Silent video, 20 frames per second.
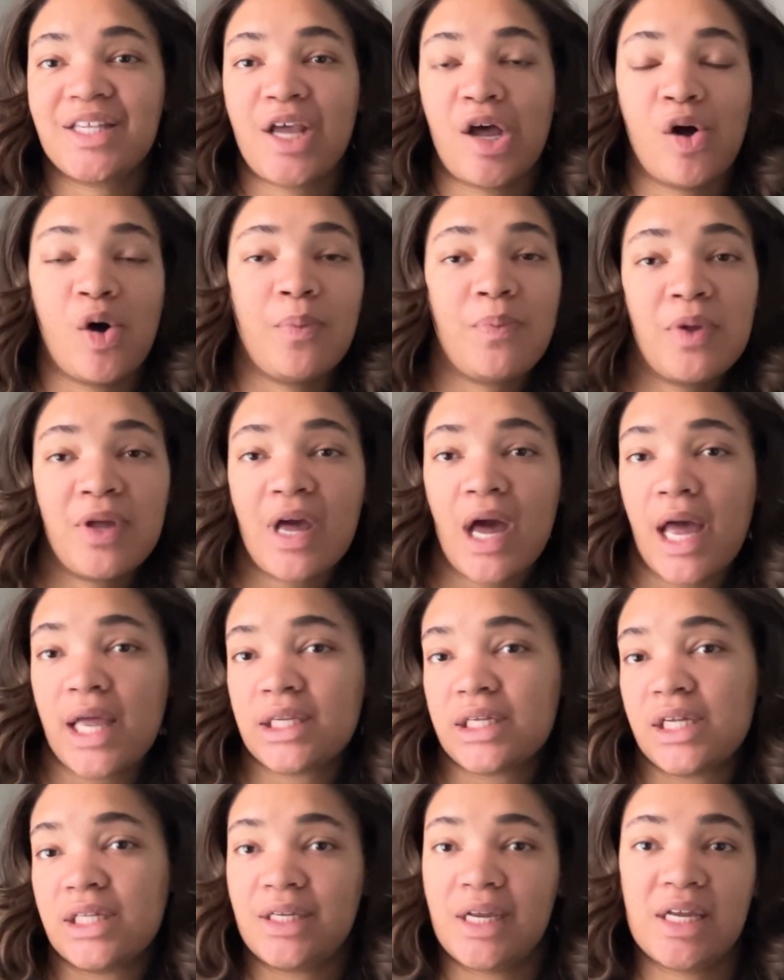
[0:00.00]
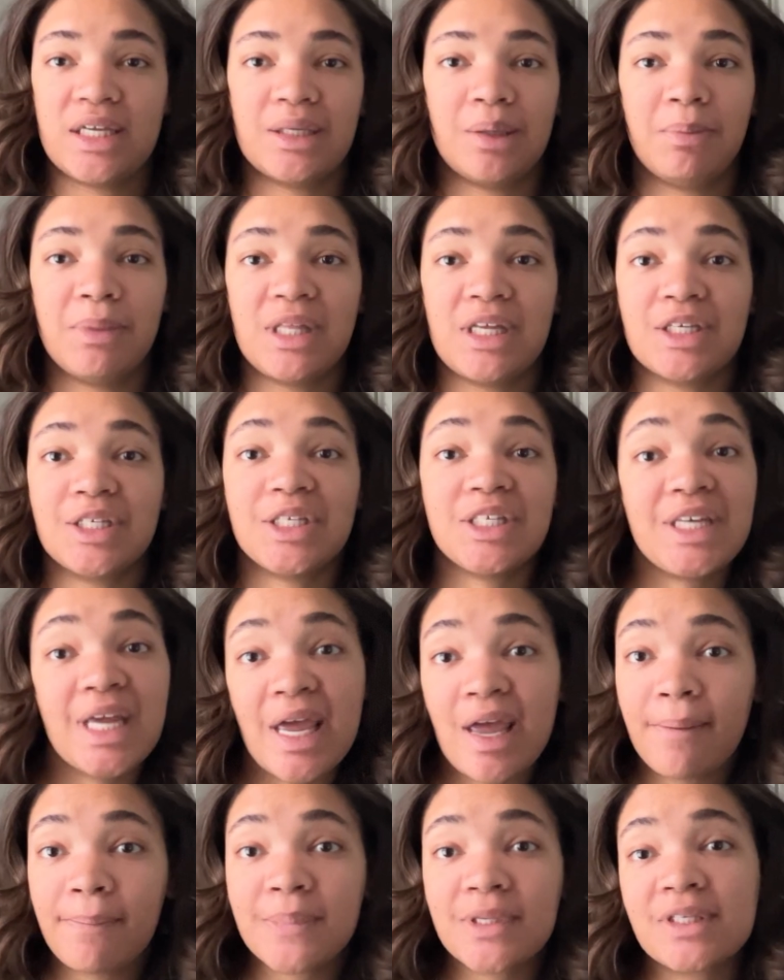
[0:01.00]
I hope you guys can take some of these
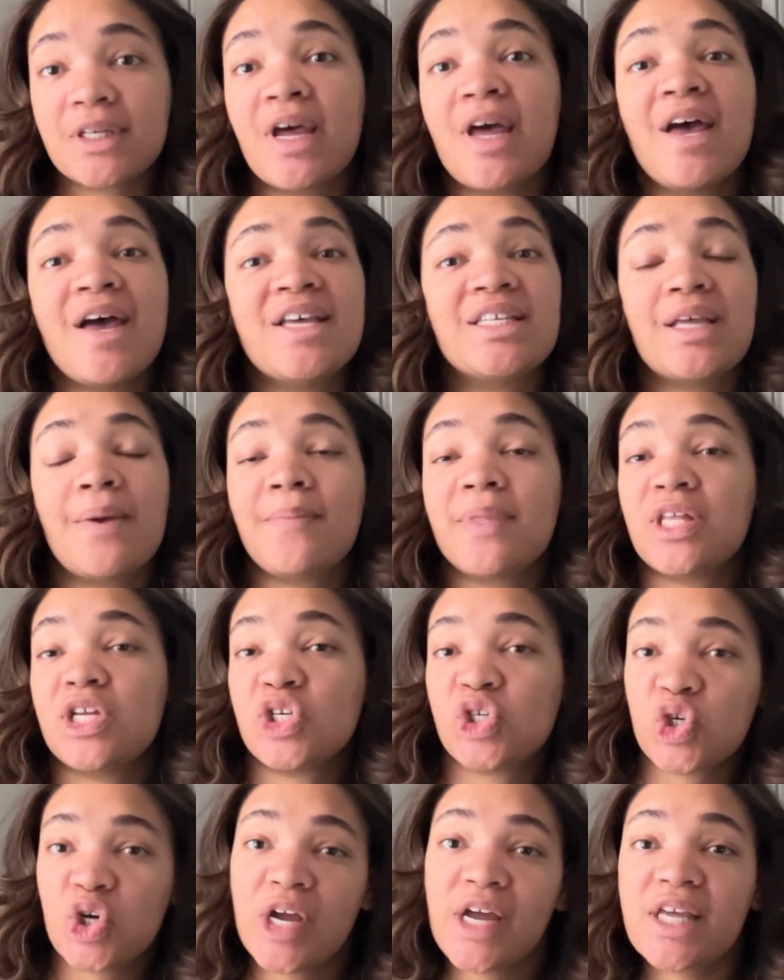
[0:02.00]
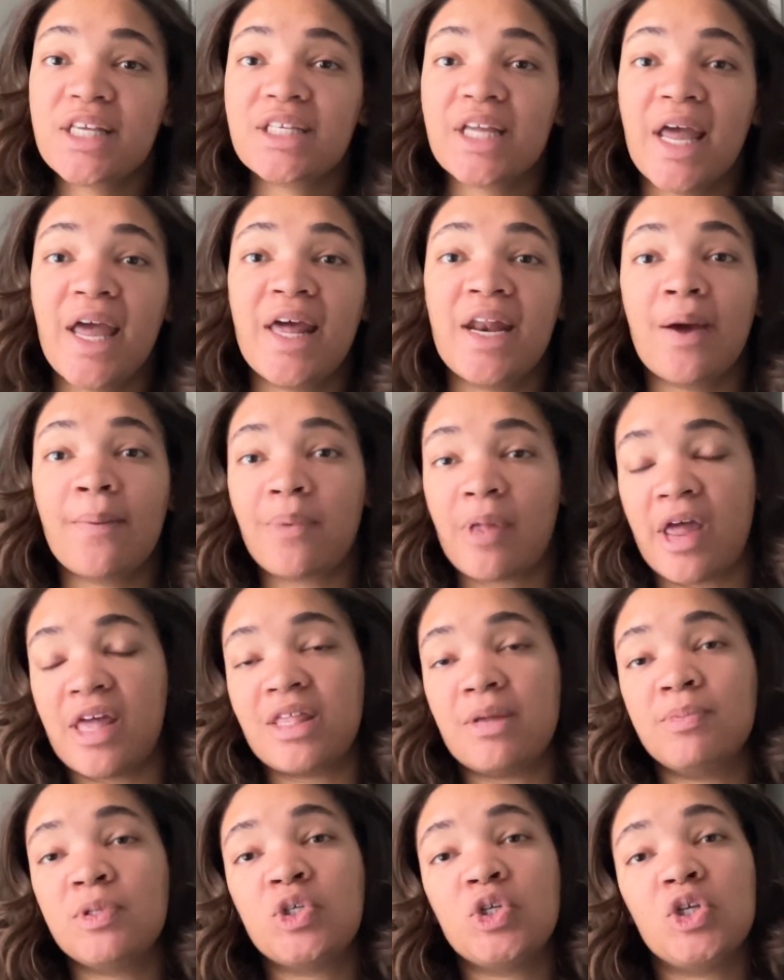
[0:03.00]
tips, some of these tricks, and apply
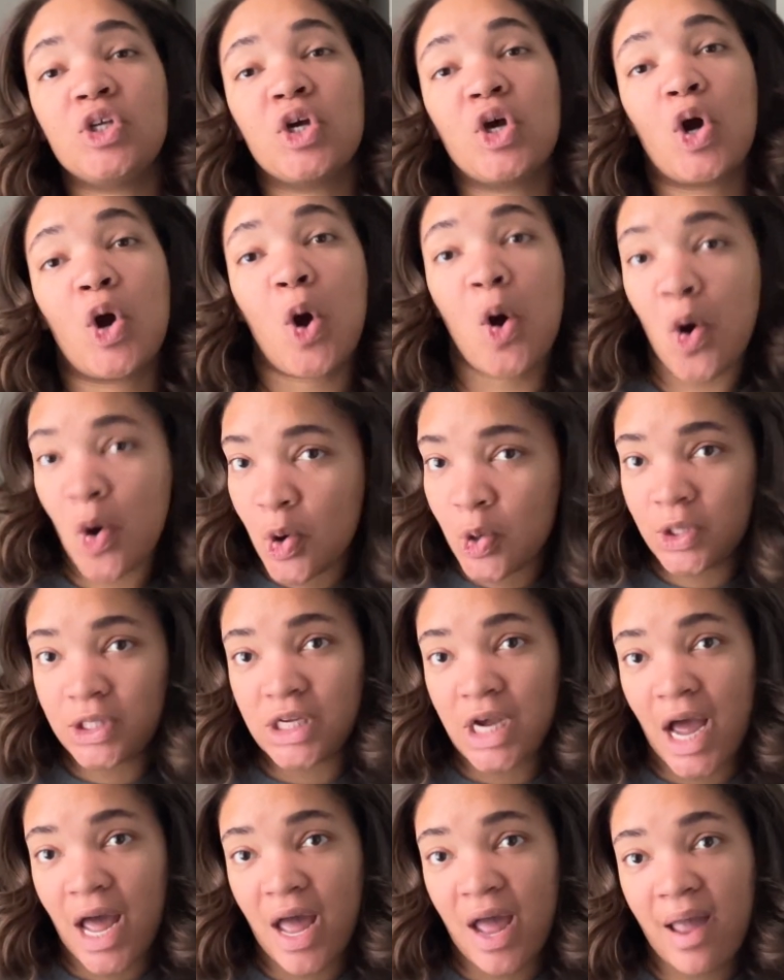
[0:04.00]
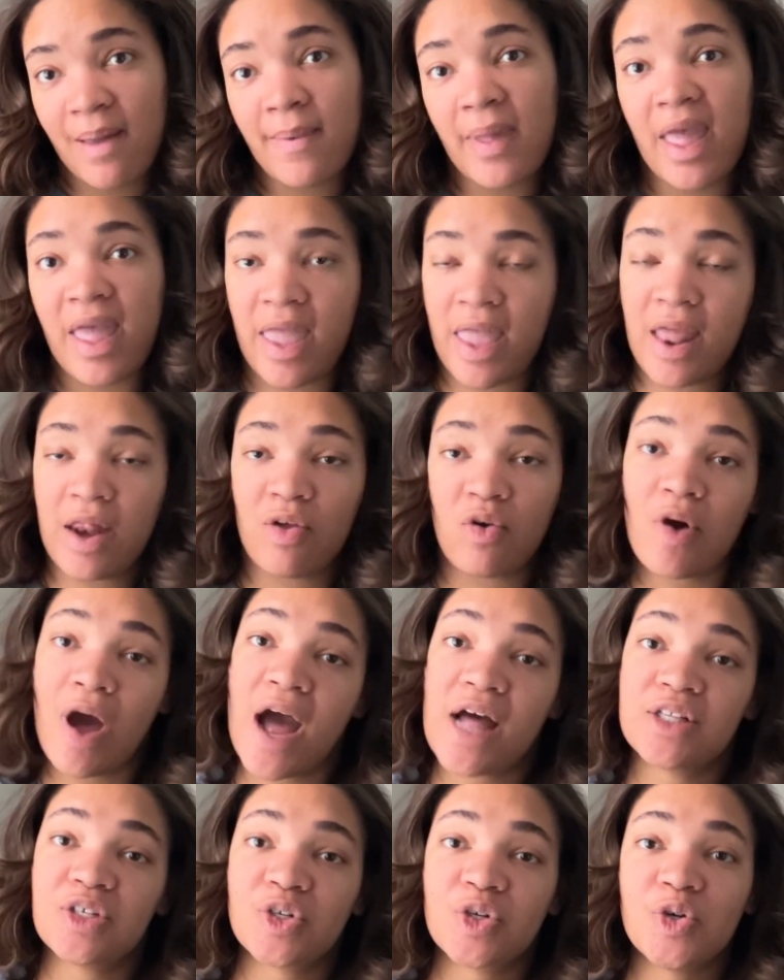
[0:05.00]
them to your own time in
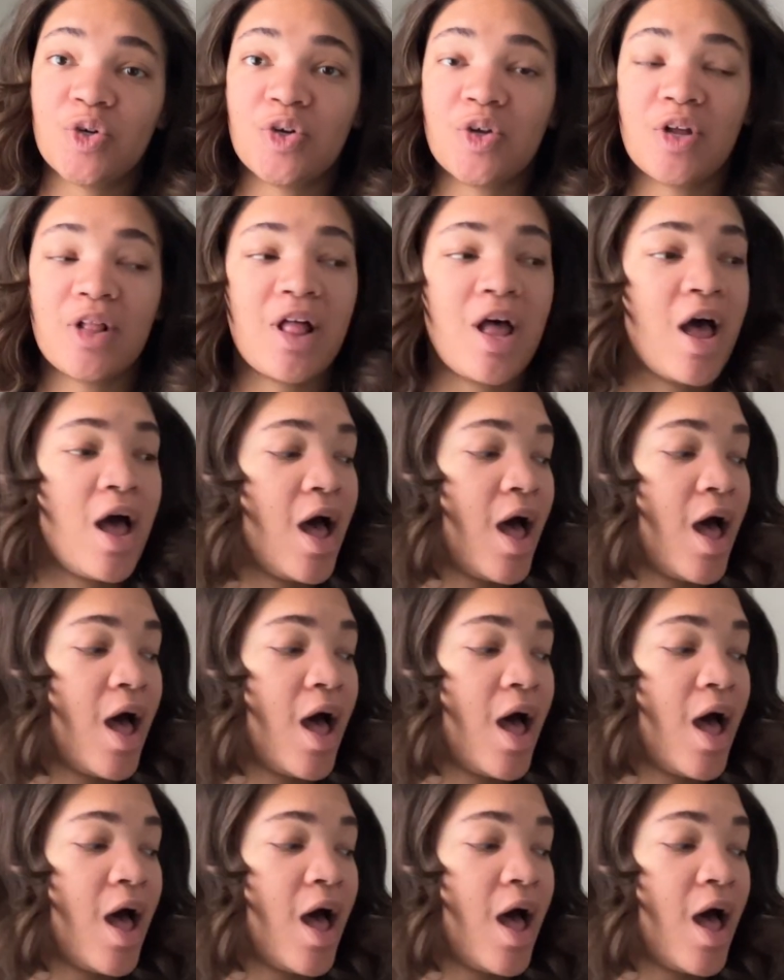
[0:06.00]
grad school.